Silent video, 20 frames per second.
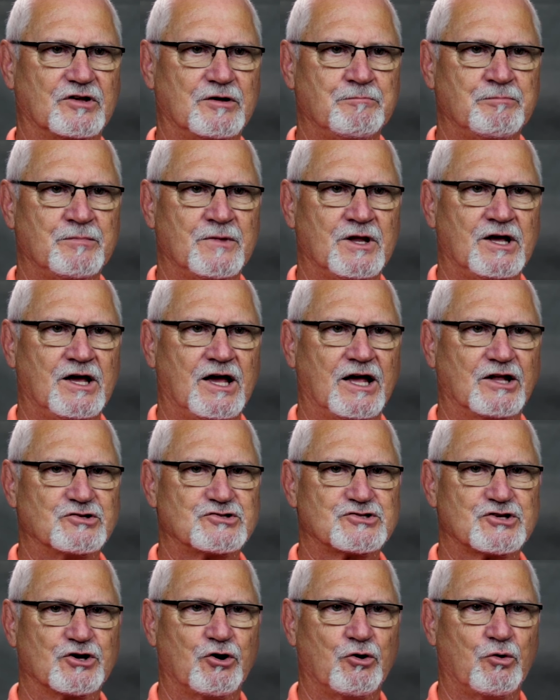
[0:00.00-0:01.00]

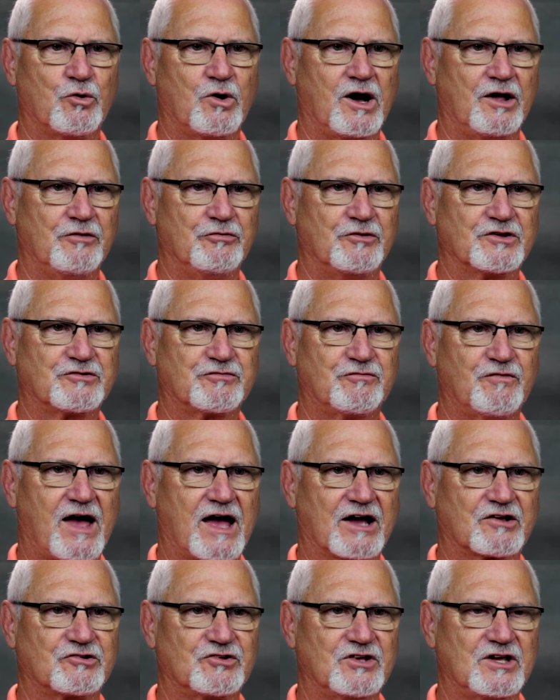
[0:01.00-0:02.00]
And so this
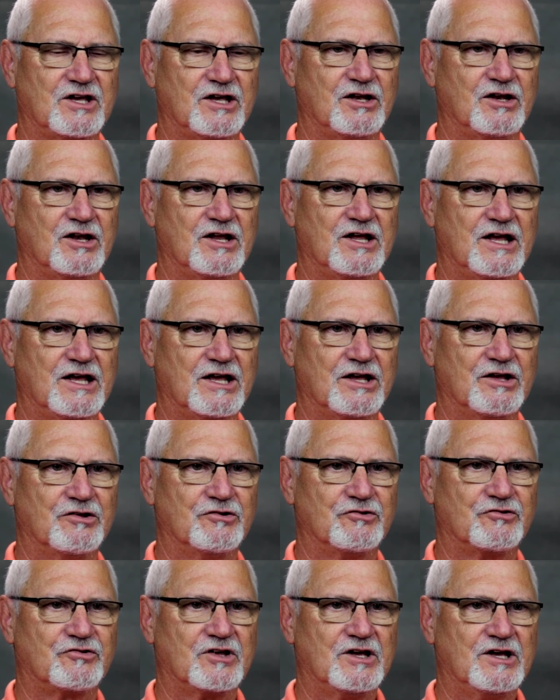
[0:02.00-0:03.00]
vaccine
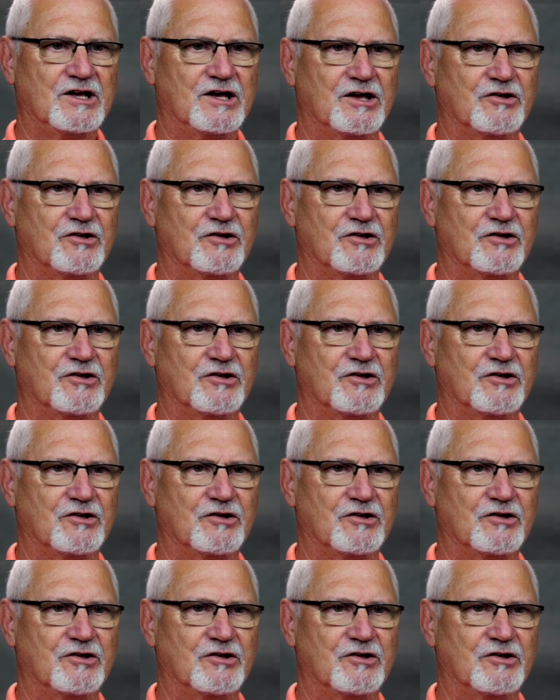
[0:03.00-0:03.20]
is